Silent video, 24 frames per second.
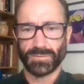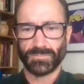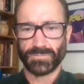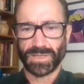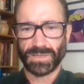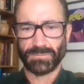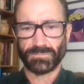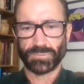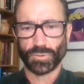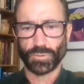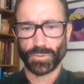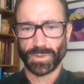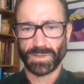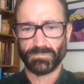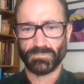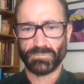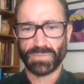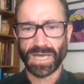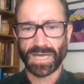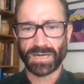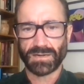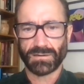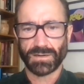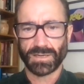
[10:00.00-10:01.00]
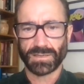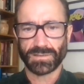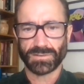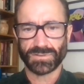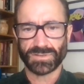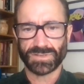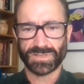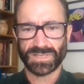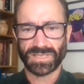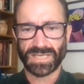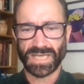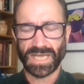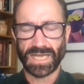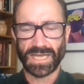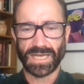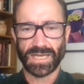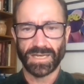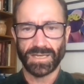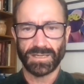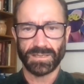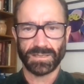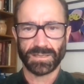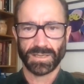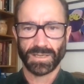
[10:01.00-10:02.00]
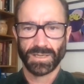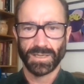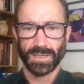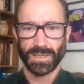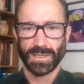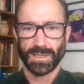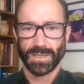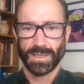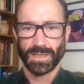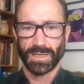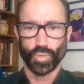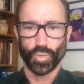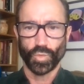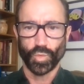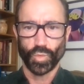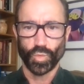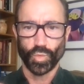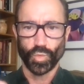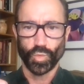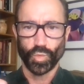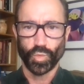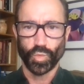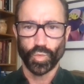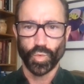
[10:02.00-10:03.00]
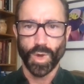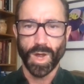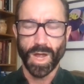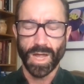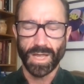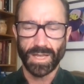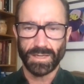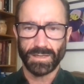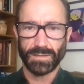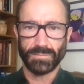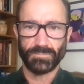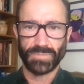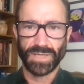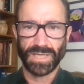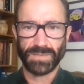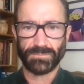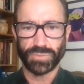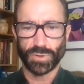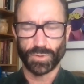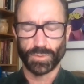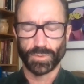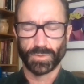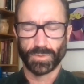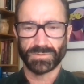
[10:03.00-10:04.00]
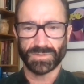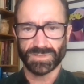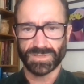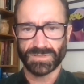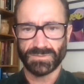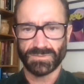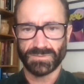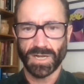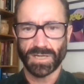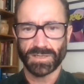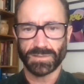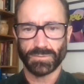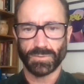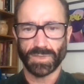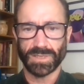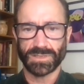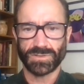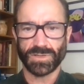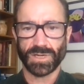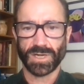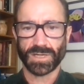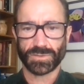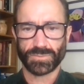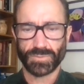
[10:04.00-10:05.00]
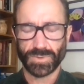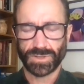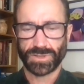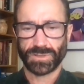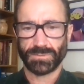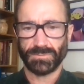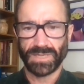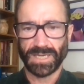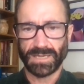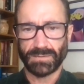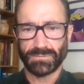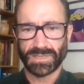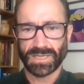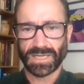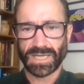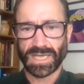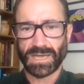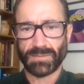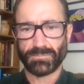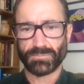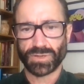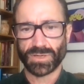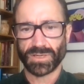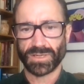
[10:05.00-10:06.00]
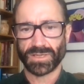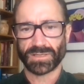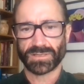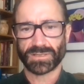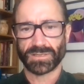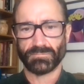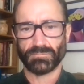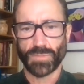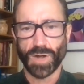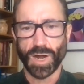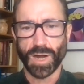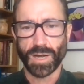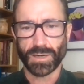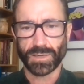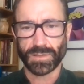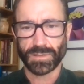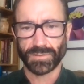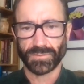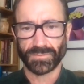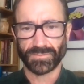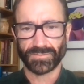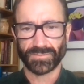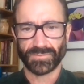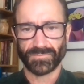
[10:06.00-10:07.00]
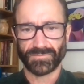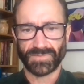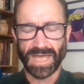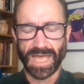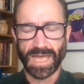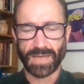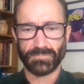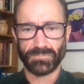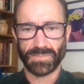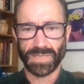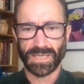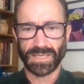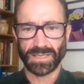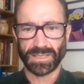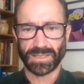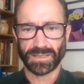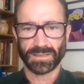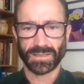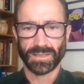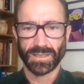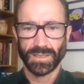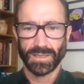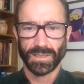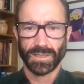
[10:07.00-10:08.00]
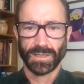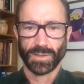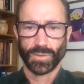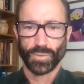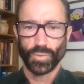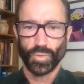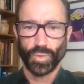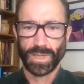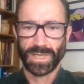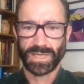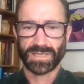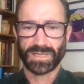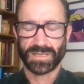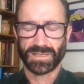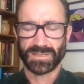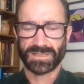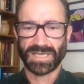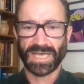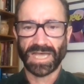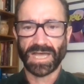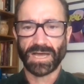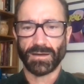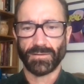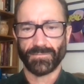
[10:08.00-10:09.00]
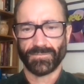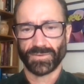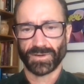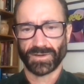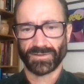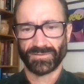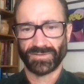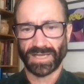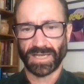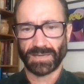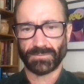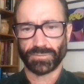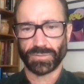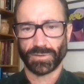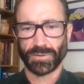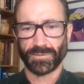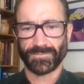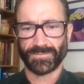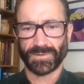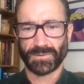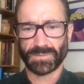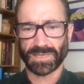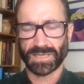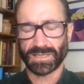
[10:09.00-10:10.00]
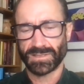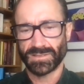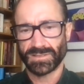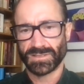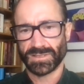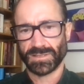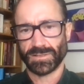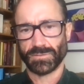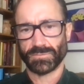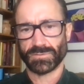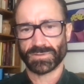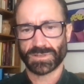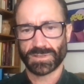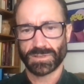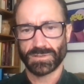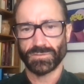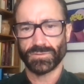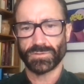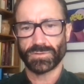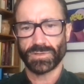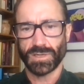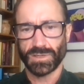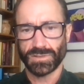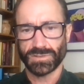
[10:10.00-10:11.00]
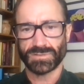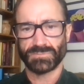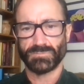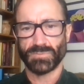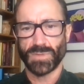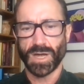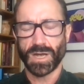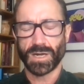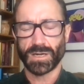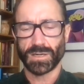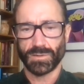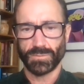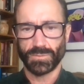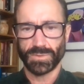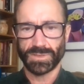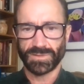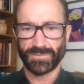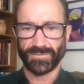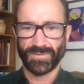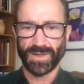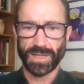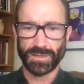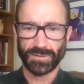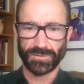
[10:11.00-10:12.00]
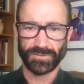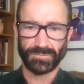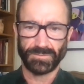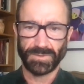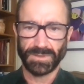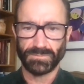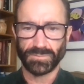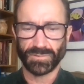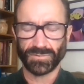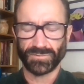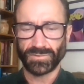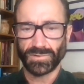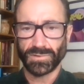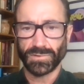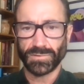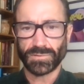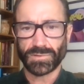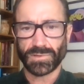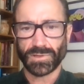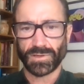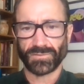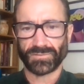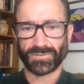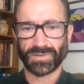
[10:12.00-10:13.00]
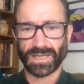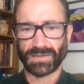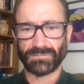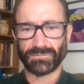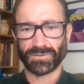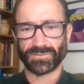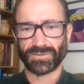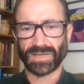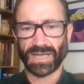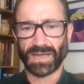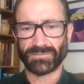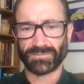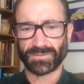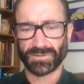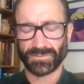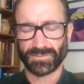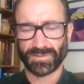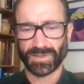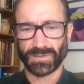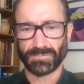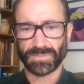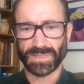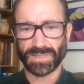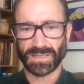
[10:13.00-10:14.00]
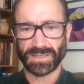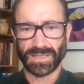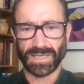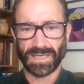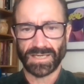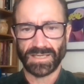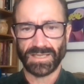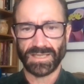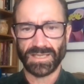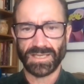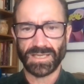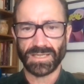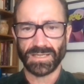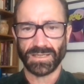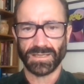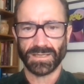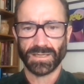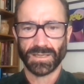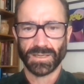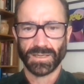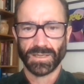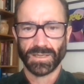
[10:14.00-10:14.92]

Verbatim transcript: on people, we better understand what people will respond to what drugs. We should be able to get predictive markers of that, meaning we can tell, for example, from a continuous glucose monitor, which follows people's glucose levels after something they eat,